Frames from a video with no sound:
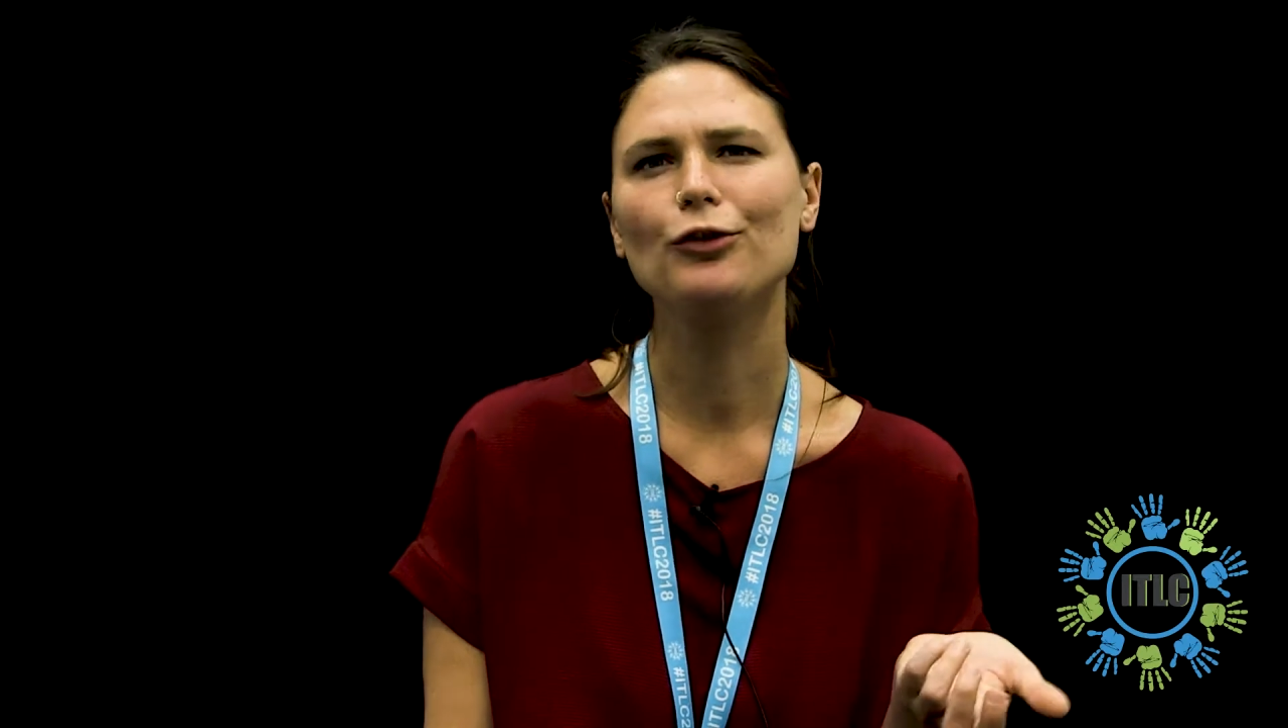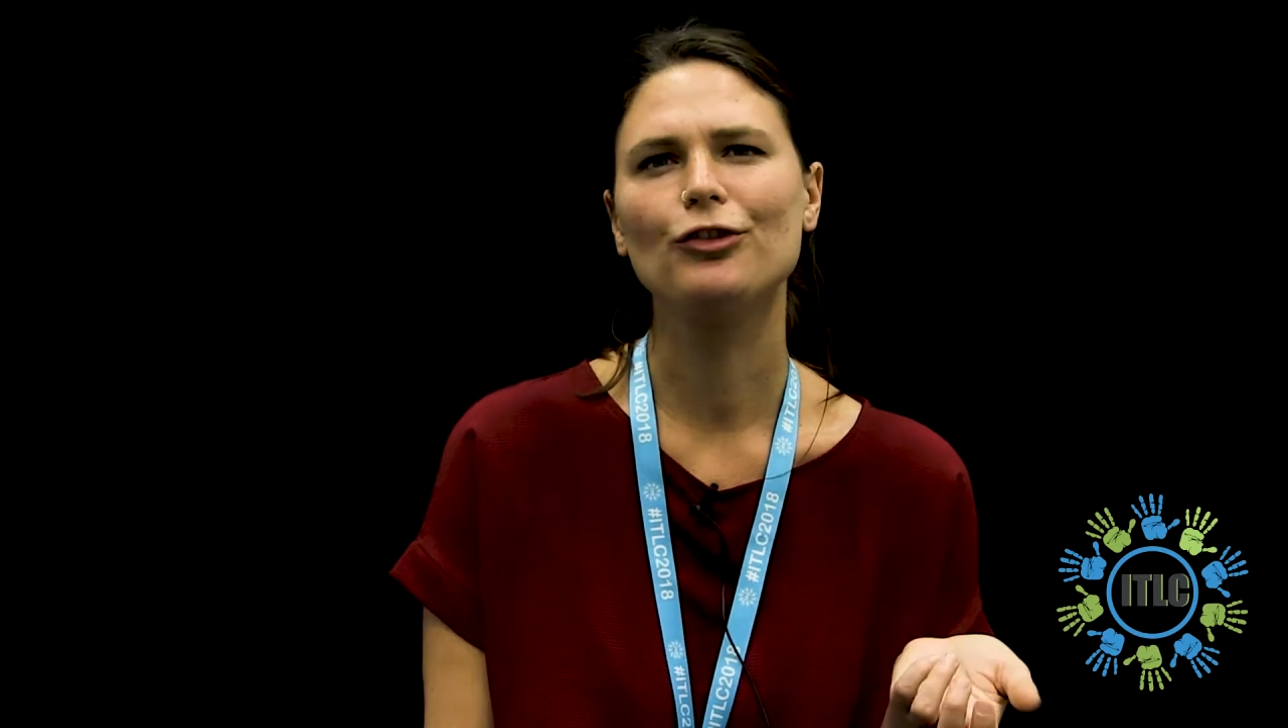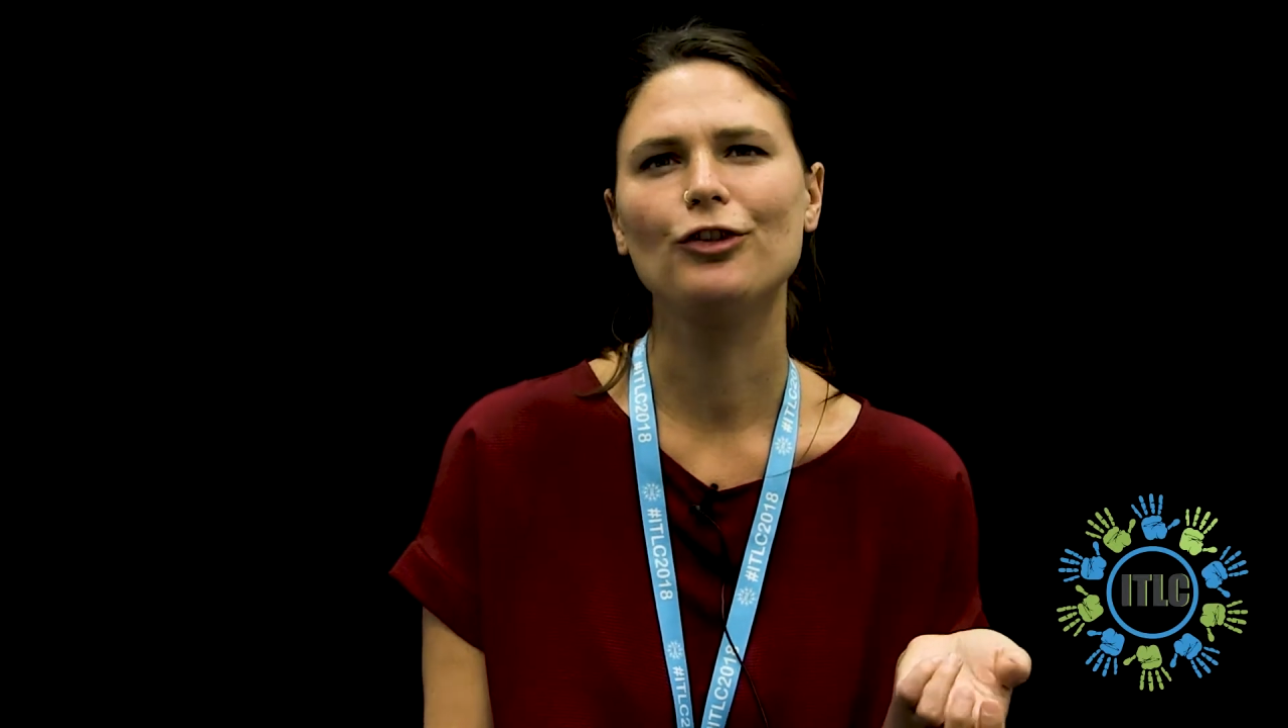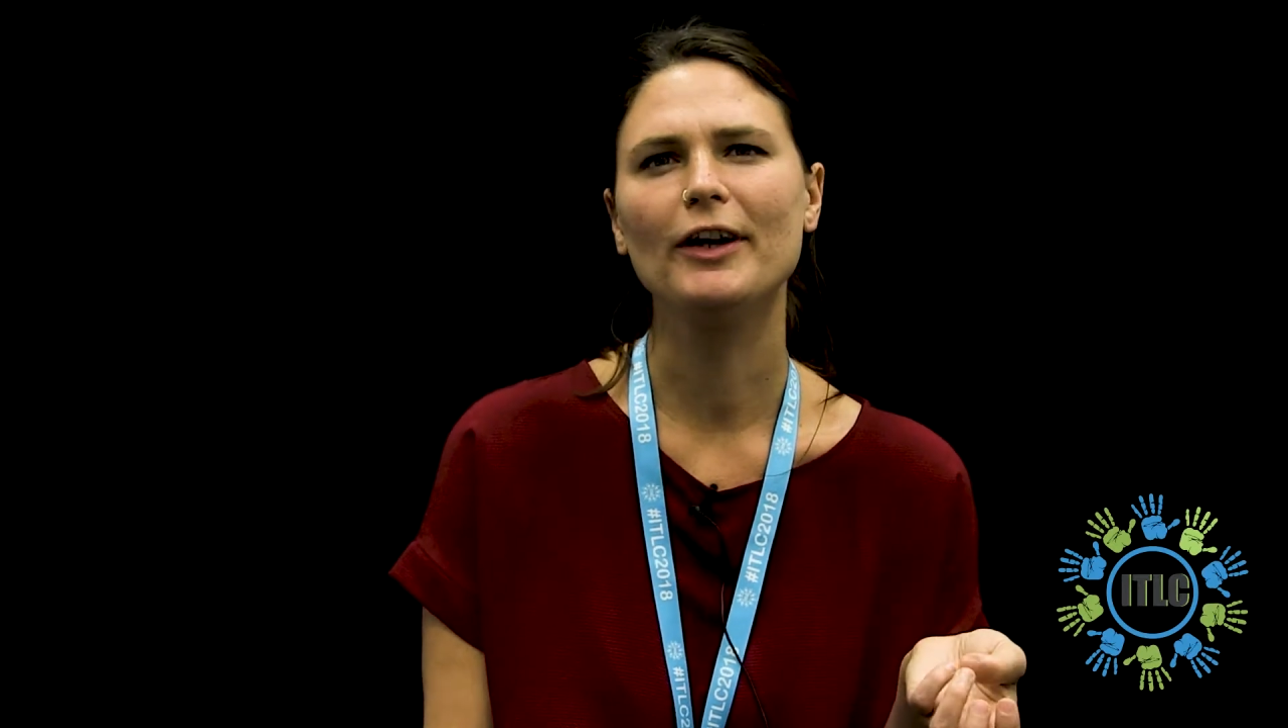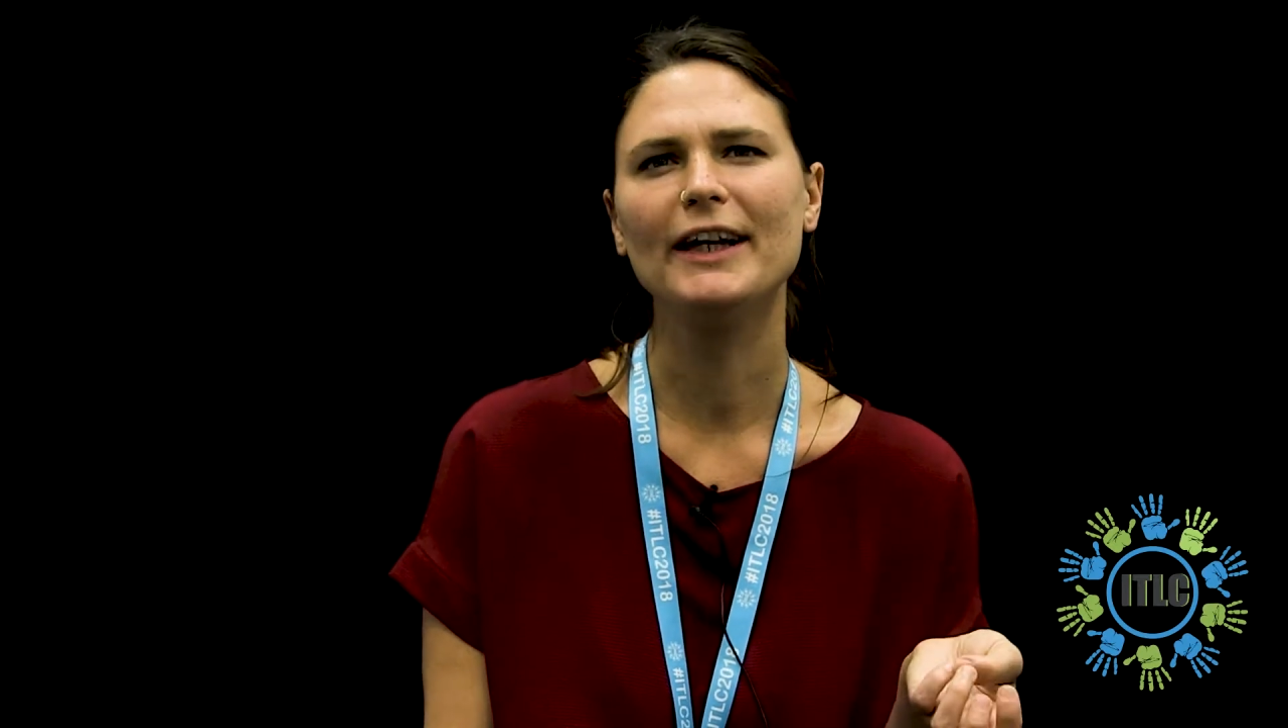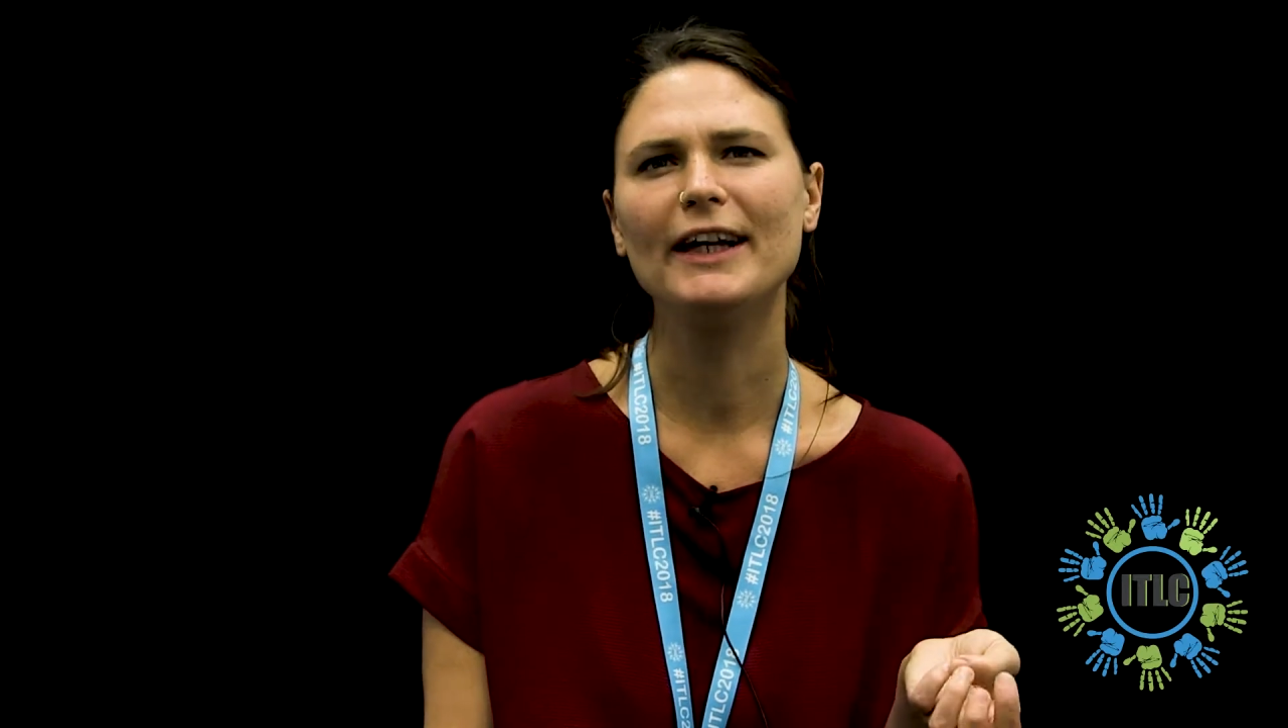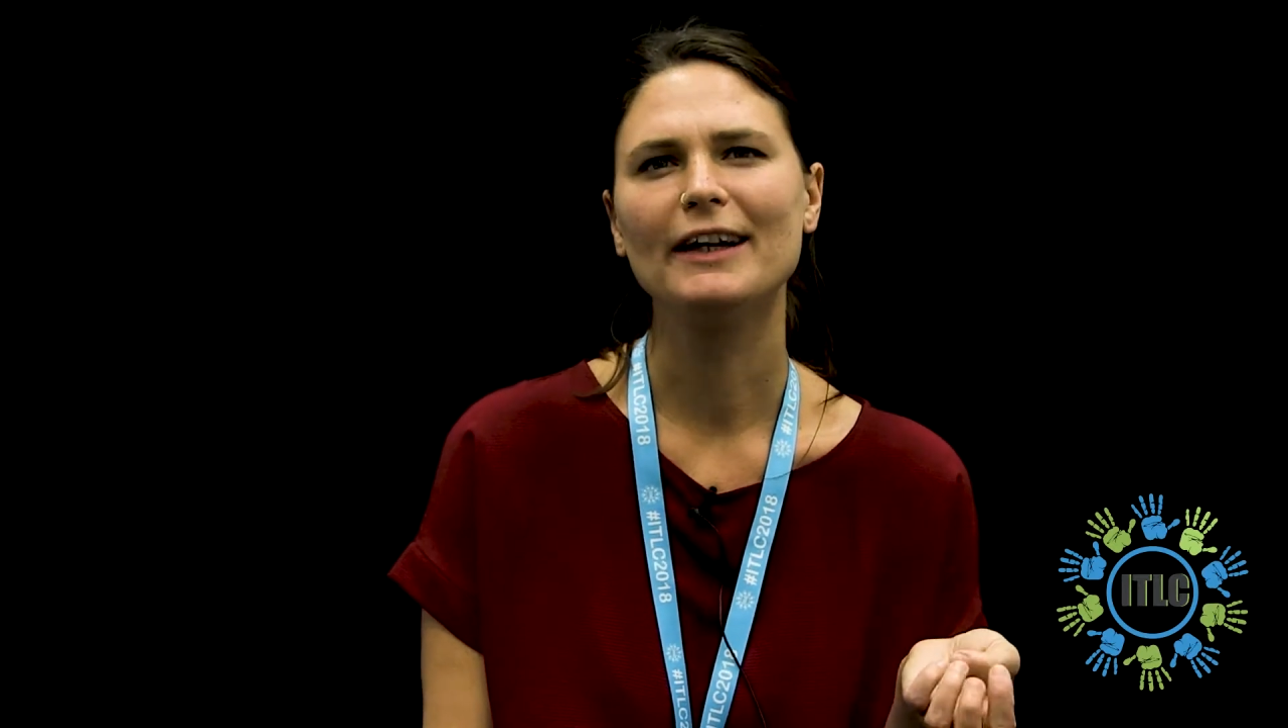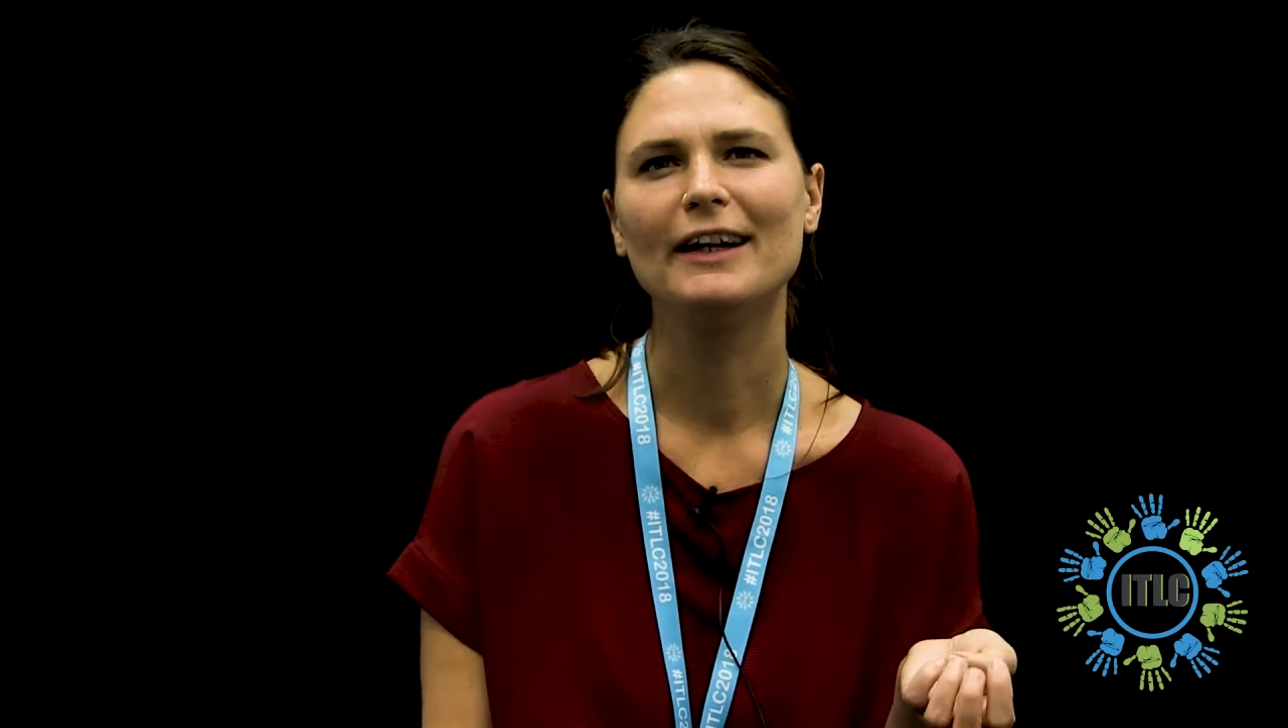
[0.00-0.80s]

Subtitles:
Journey.